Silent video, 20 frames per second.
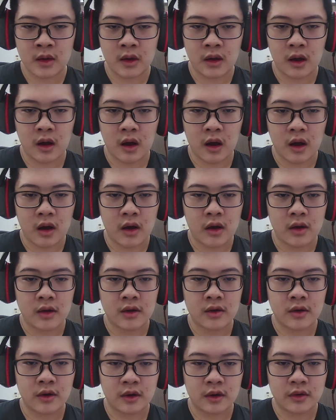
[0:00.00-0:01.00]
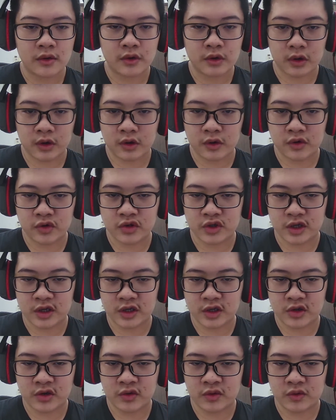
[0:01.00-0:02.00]

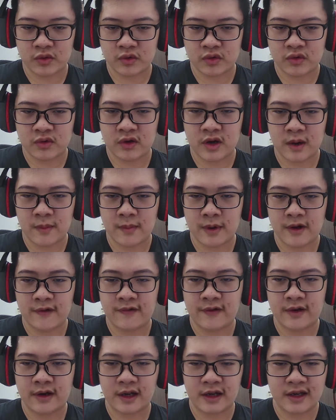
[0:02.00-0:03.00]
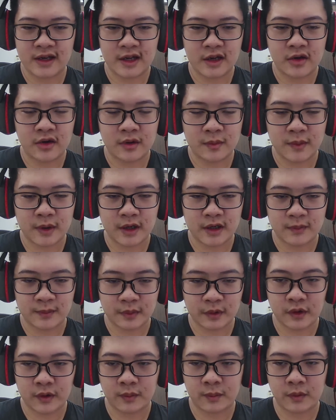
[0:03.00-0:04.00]
closure to them, but I felt like they could have been
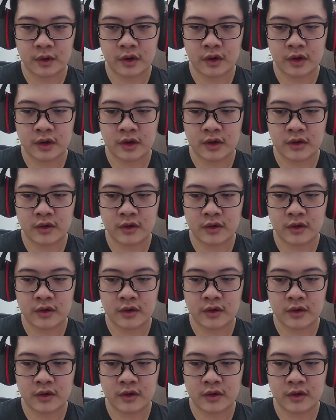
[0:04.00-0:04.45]
explored more. You know,